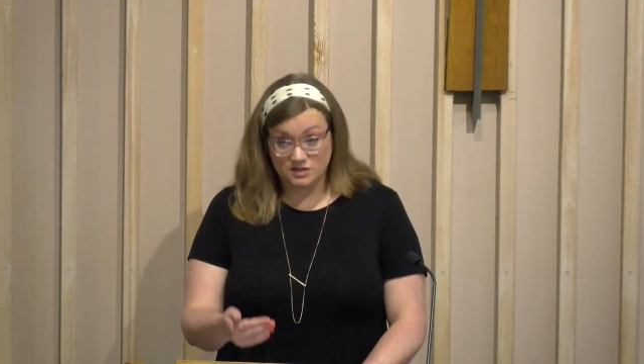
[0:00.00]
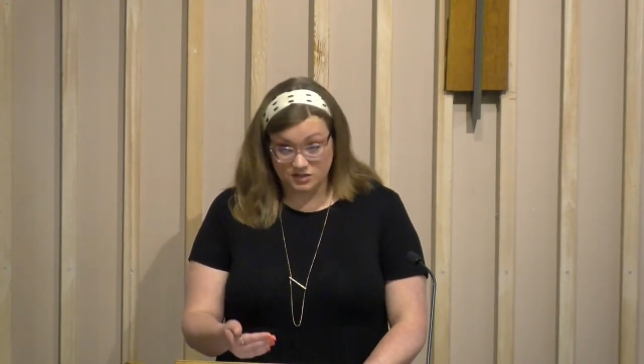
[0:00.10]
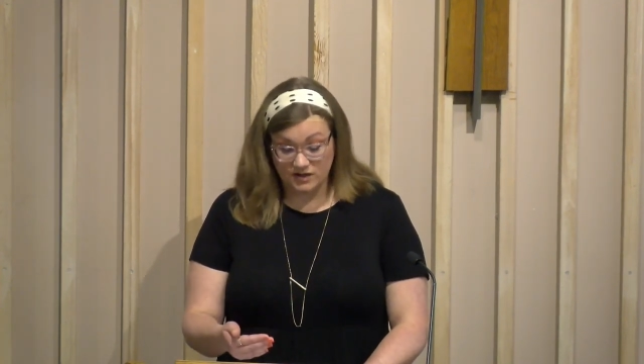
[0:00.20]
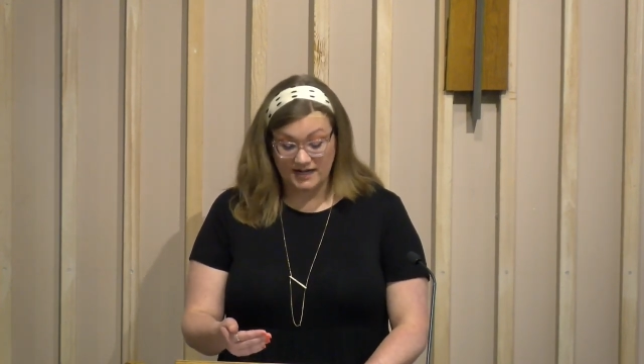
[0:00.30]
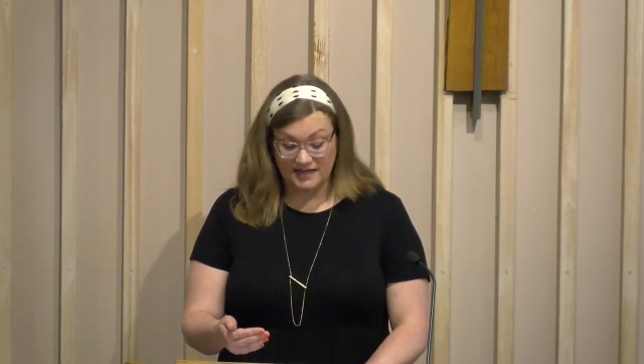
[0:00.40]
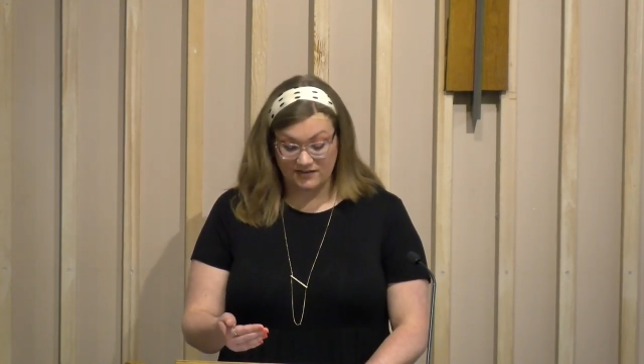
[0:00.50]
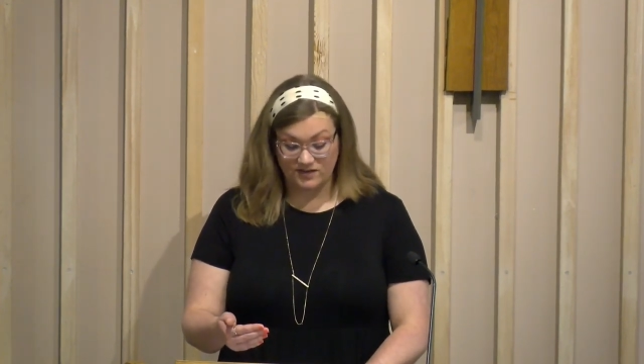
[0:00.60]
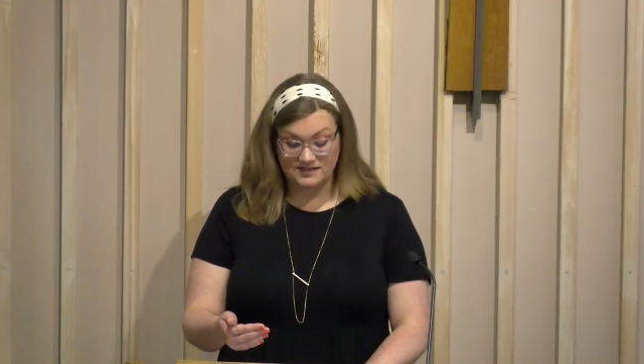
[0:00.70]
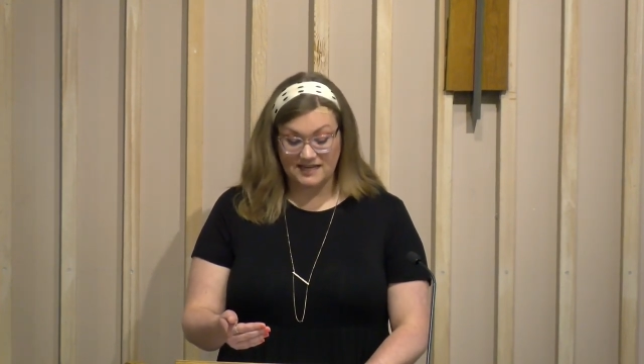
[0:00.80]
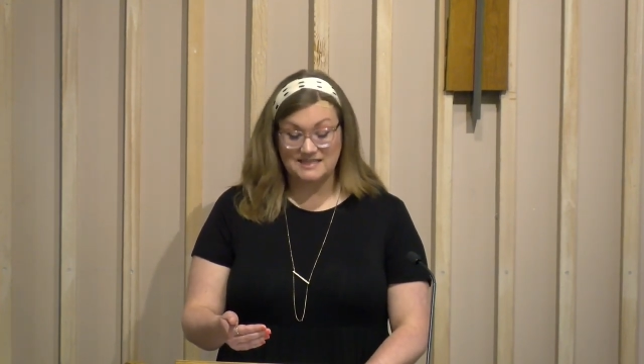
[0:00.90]
to try to give
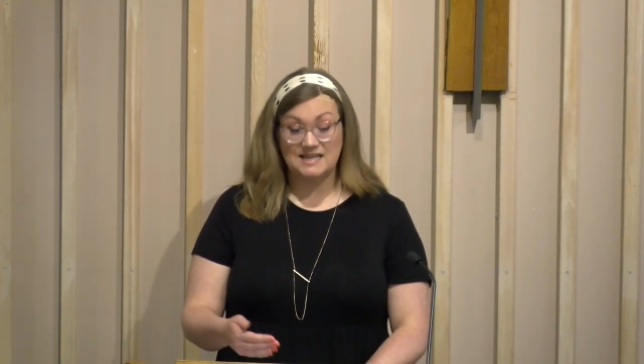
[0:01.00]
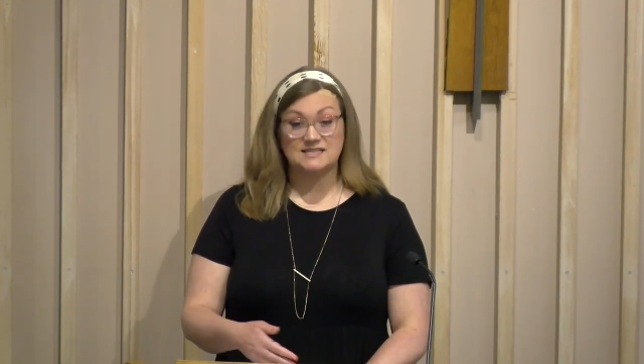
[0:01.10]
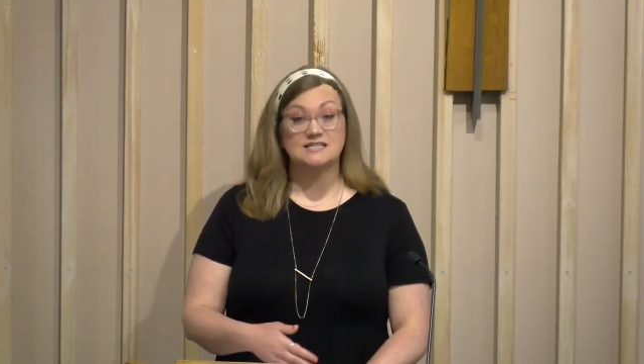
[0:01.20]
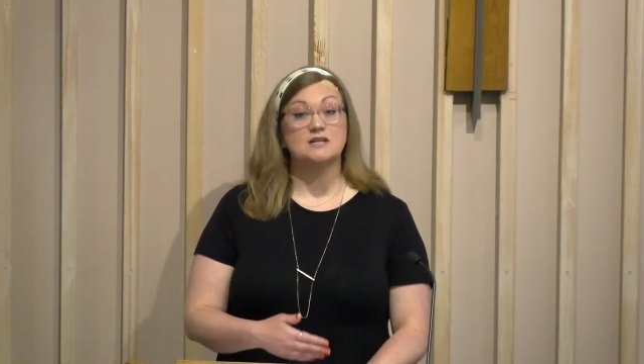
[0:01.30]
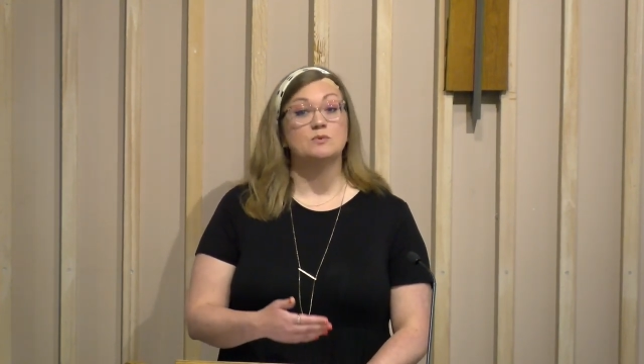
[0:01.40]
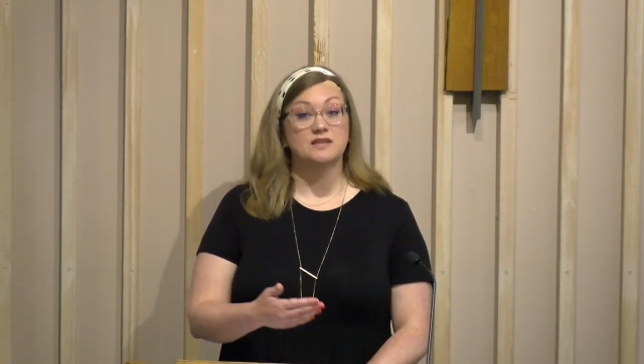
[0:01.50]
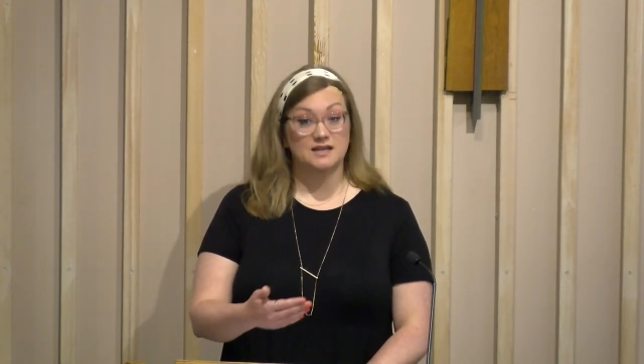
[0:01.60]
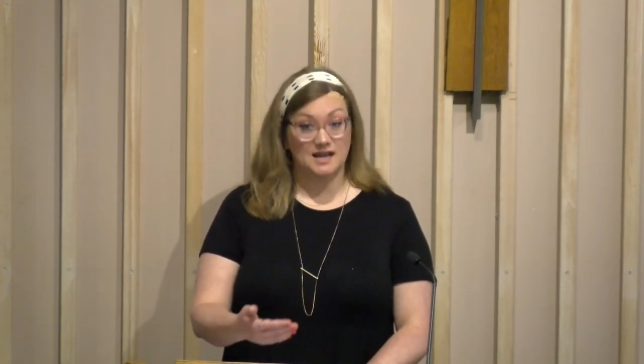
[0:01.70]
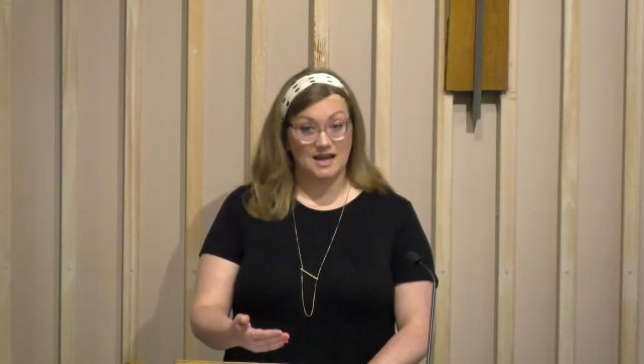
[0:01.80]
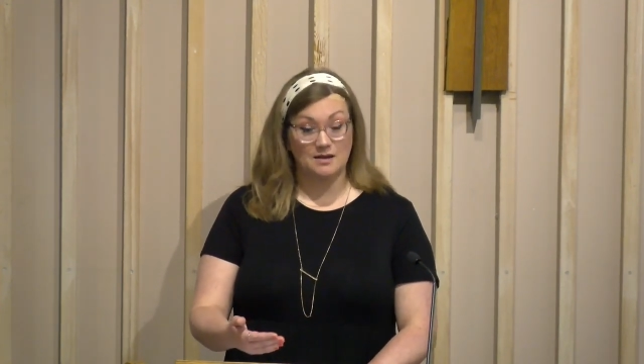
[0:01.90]
us identity with a
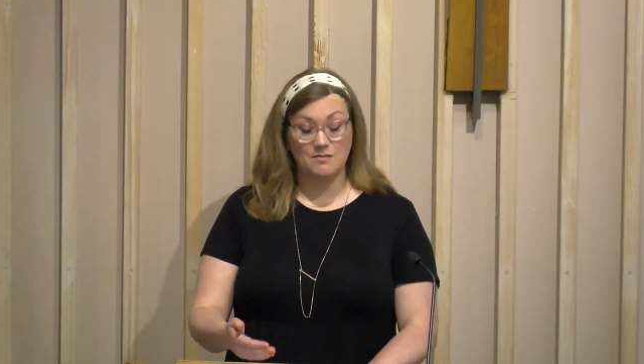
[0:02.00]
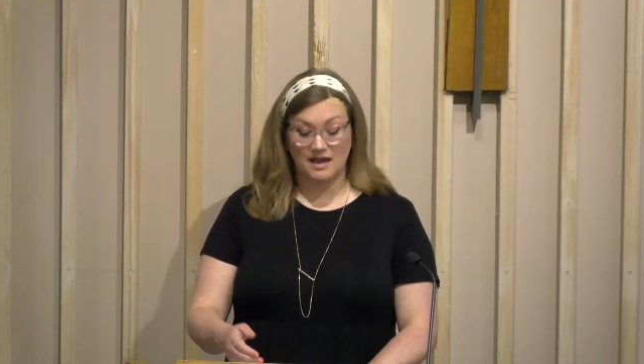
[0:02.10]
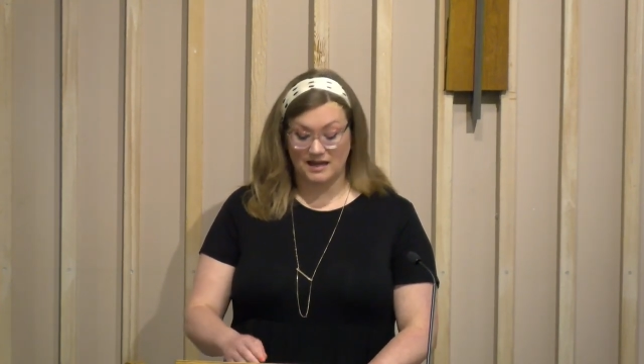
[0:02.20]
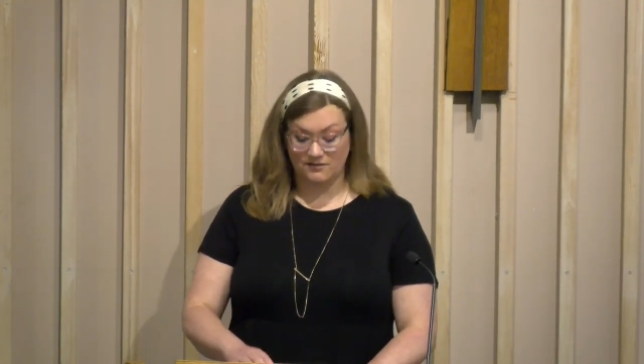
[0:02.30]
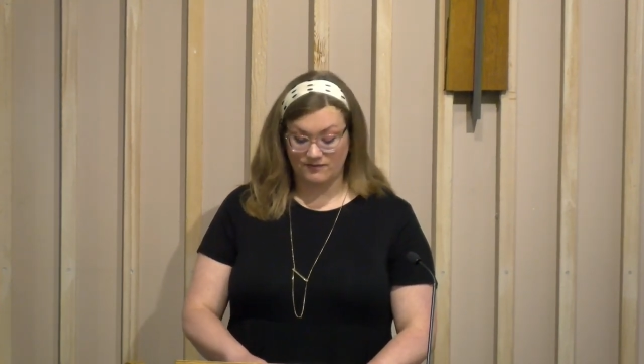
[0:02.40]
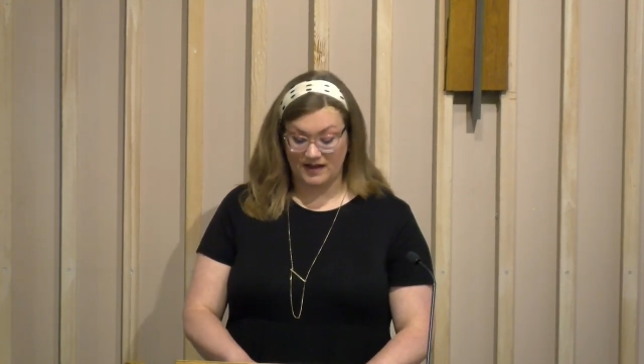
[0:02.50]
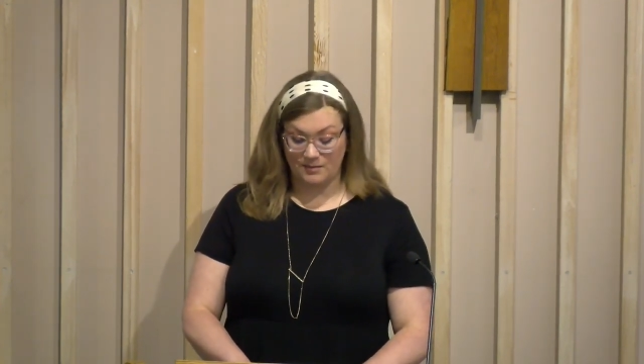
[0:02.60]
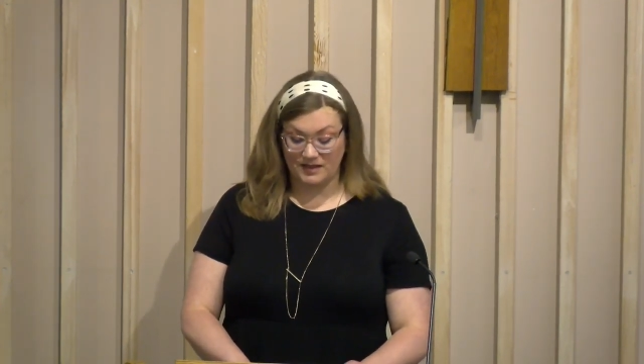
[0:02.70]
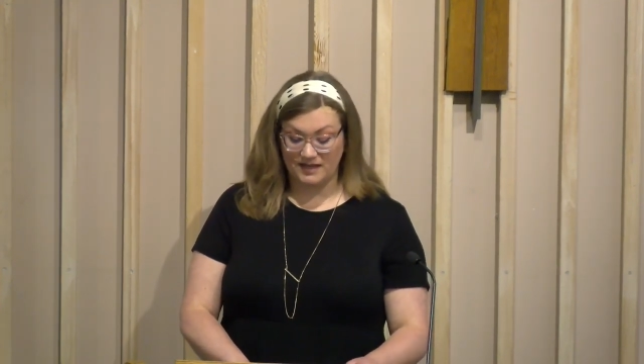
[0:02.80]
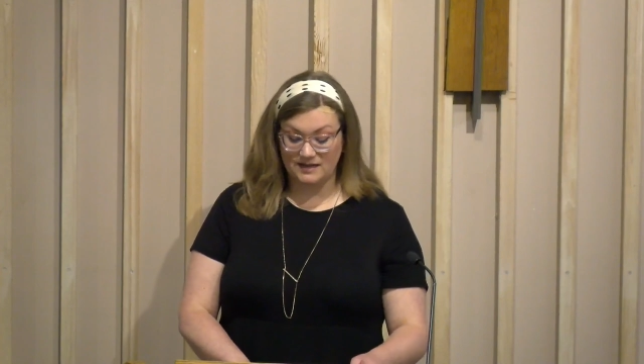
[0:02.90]
name and a
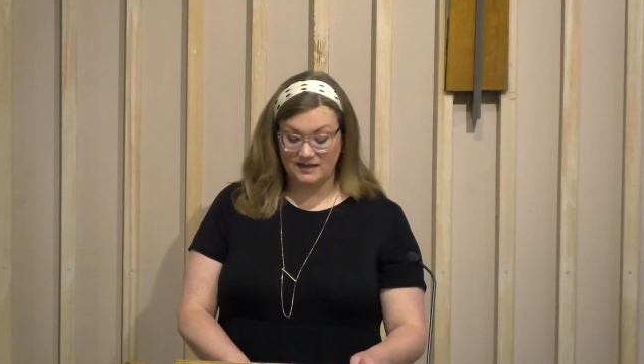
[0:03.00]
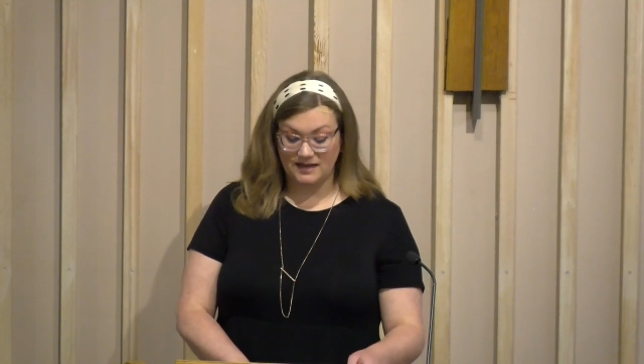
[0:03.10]
family,